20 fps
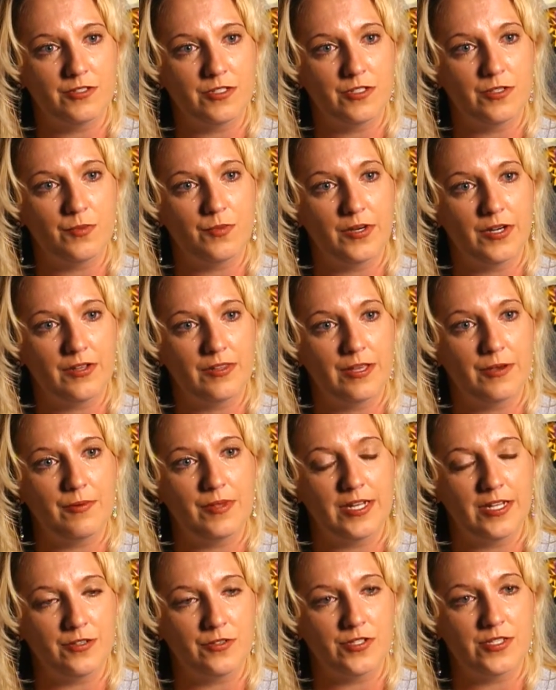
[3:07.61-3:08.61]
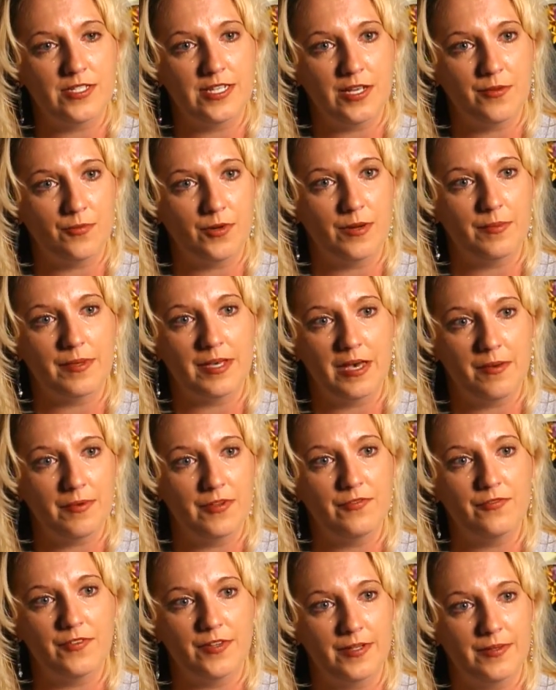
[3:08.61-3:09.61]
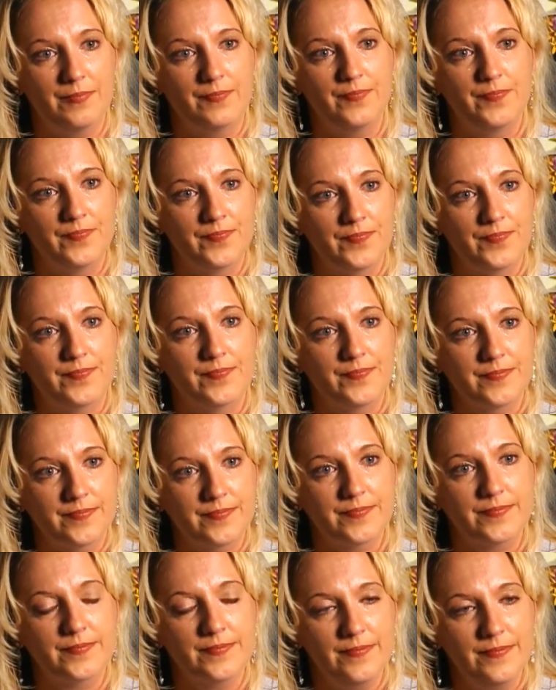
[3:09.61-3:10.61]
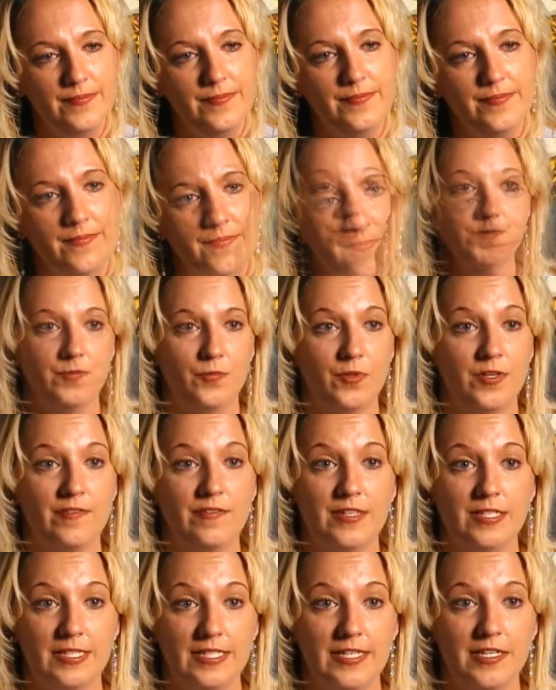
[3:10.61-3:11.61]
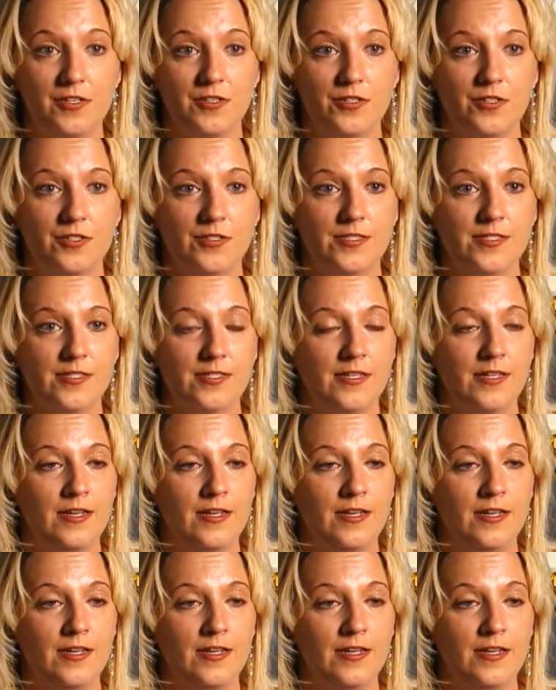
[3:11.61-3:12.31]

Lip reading: to where they would understand where I'm coming from. One of the leaders